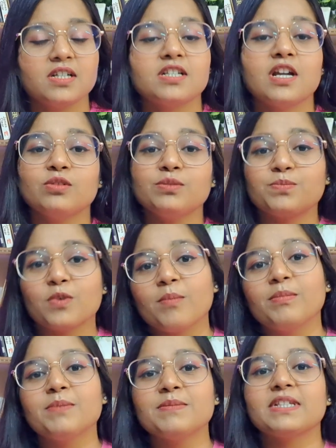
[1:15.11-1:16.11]
Now the
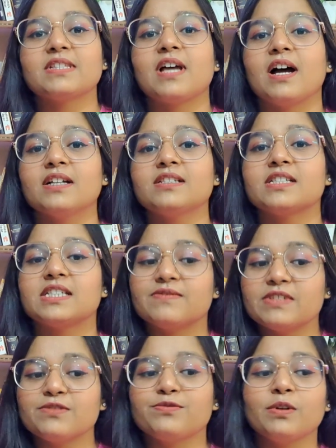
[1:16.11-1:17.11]
problem is that
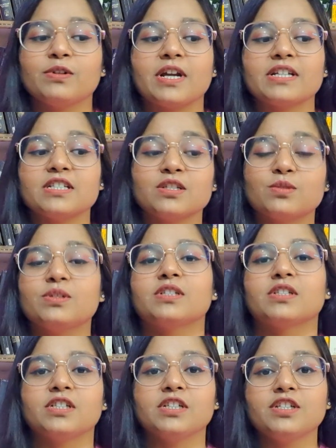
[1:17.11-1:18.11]
even if you're writing good
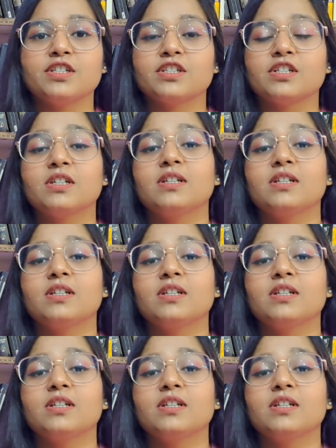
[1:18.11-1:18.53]
English